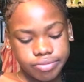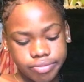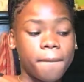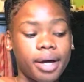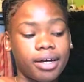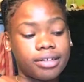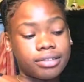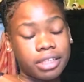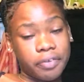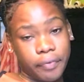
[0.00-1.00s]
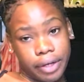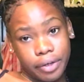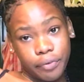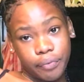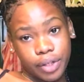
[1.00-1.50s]
My need for edit
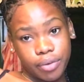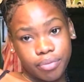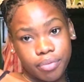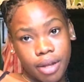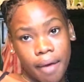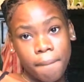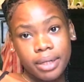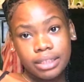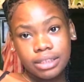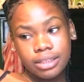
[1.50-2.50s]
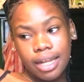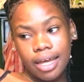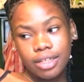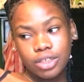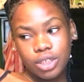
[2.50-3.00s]
a video. Like must
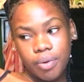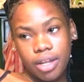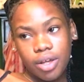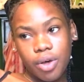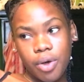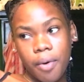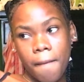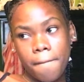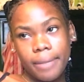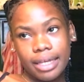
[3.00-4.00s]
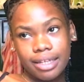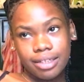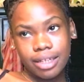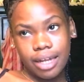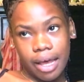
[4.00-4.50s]
like just a while ago, me
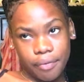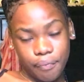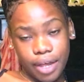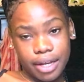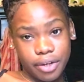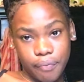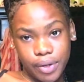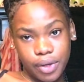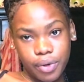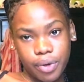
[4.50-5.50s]
did I edit a video.